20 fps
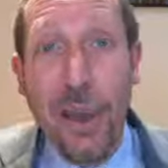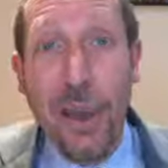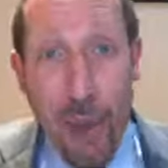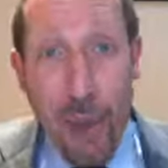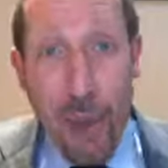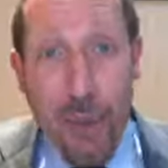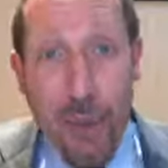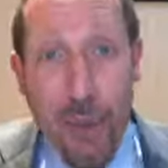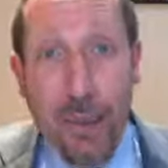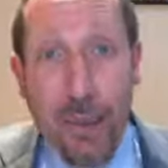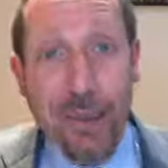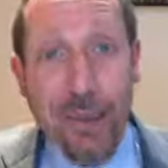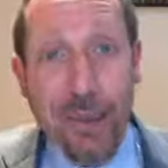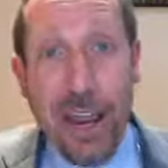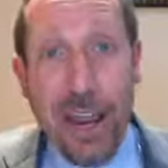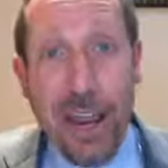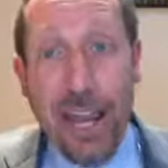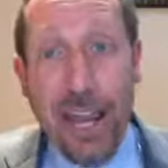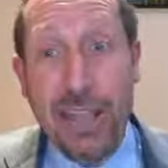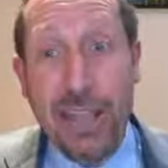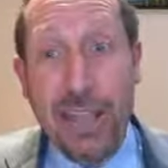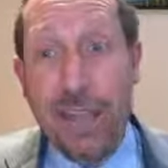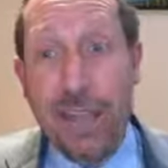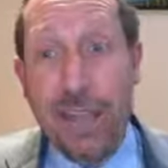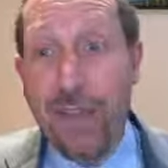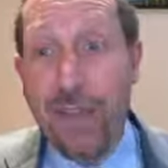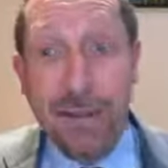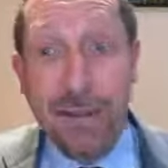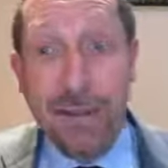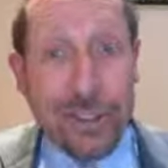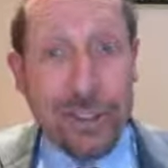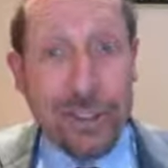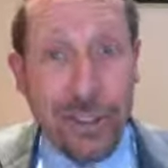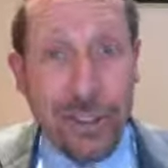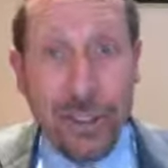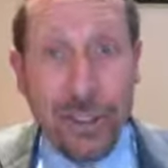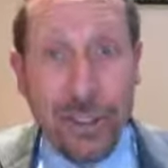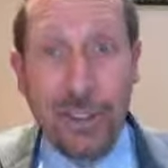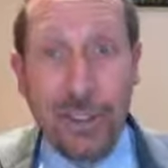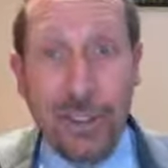We hope and pray that very
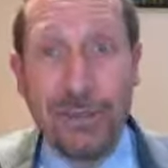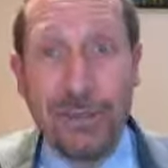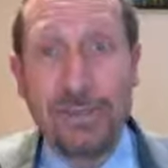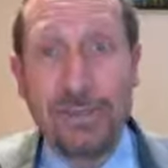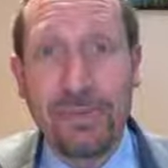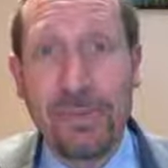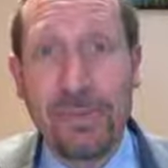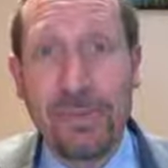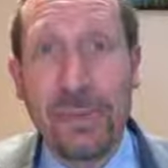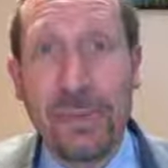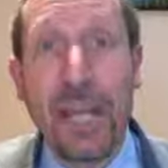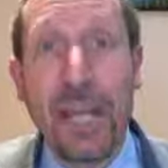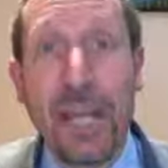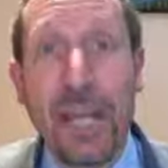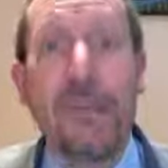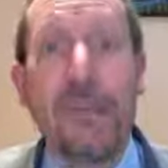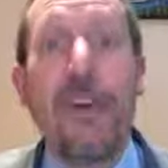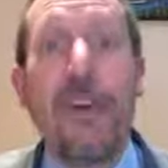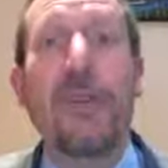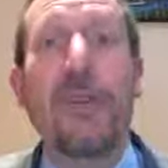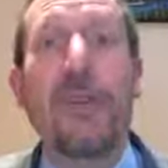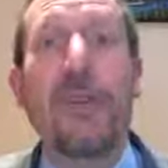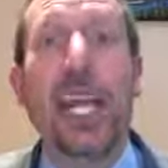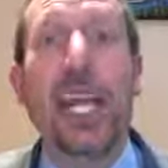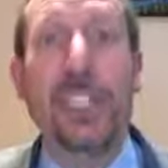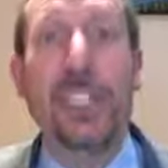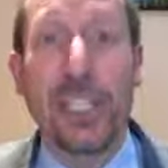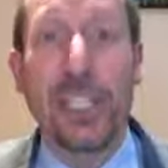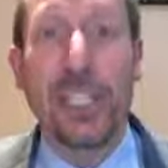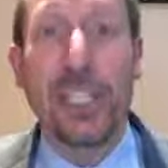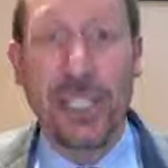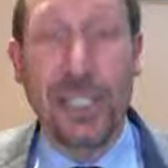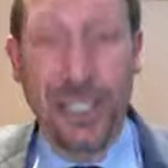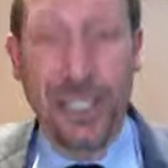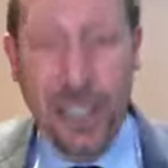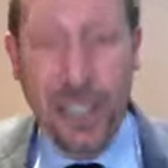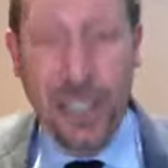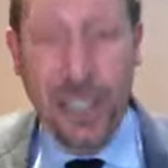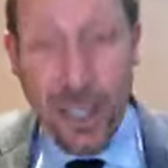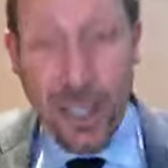soon no
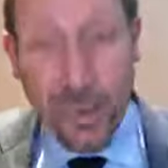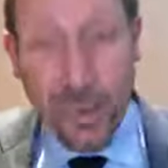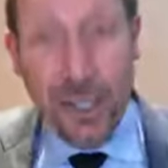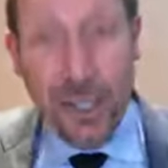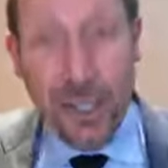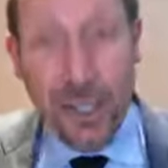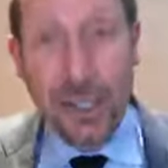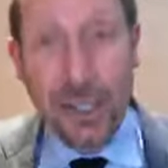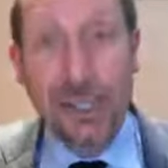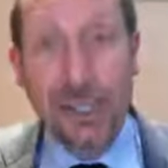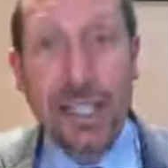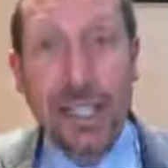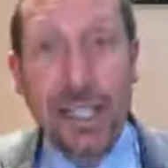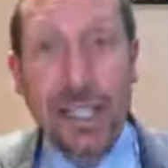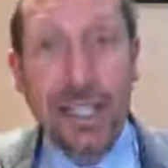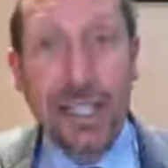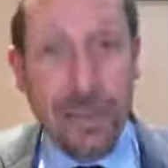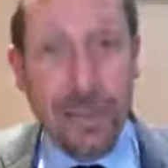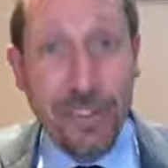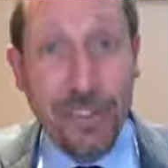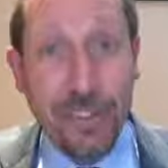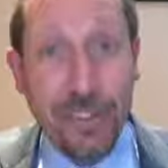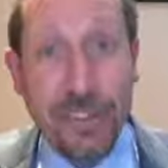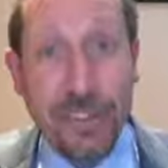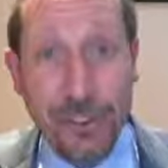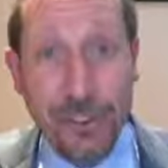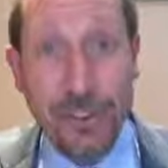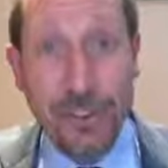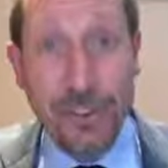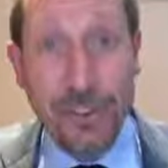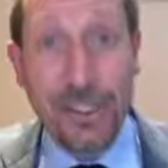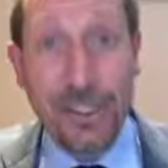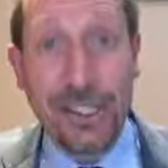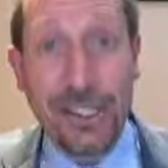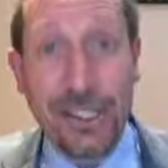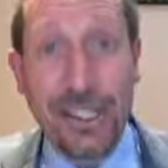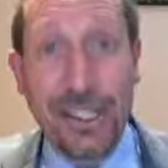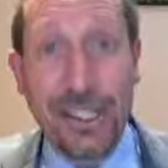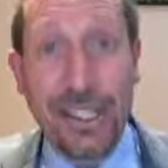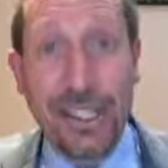nation will lift a
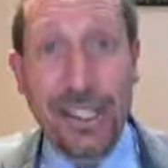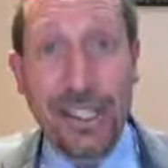sword